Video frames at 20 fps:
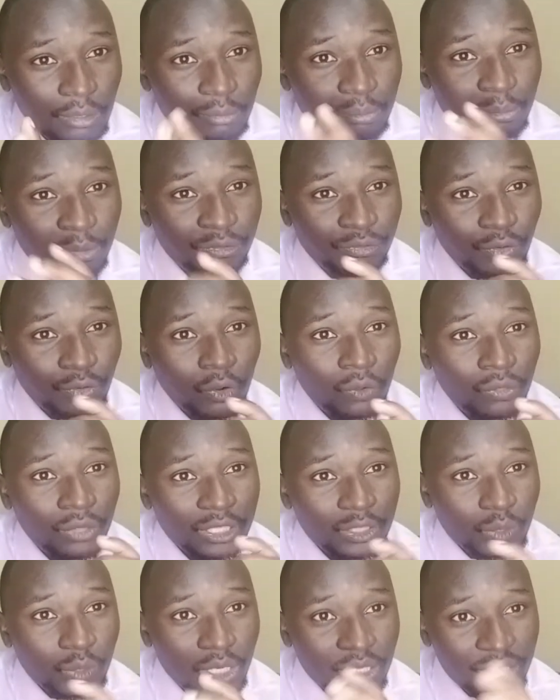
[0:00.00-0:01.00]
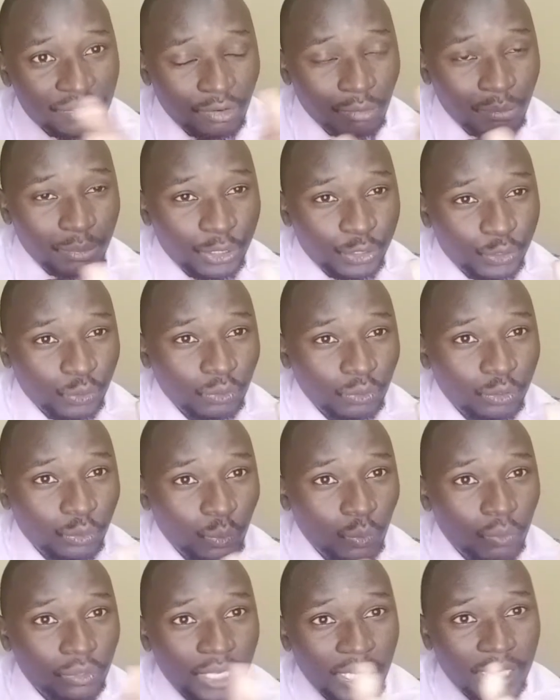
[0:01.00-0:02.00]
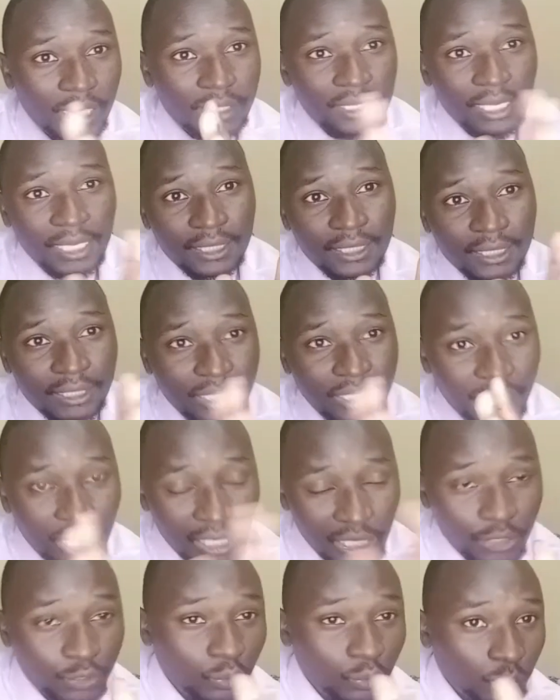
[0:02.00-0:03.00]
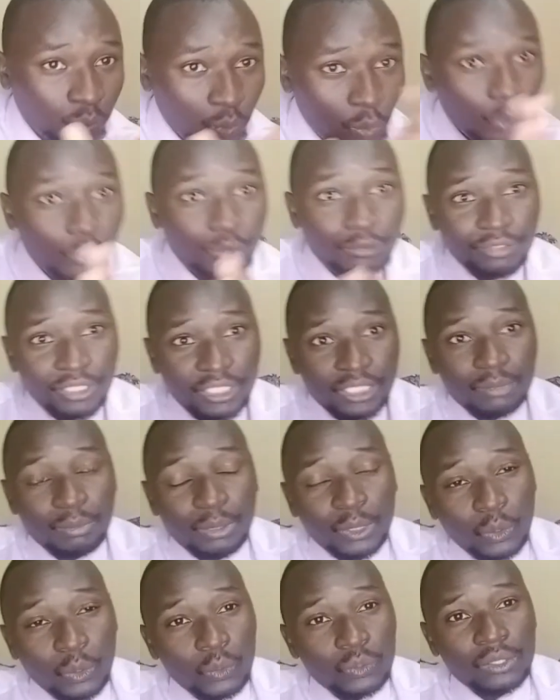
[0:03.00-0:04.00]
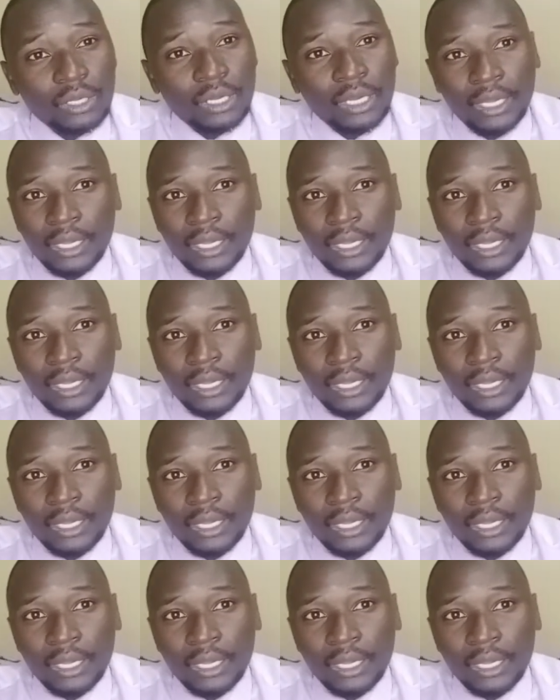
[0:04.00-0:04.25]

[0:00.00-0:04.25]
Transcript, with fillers: before the transformation, you know, there is that generation conflict because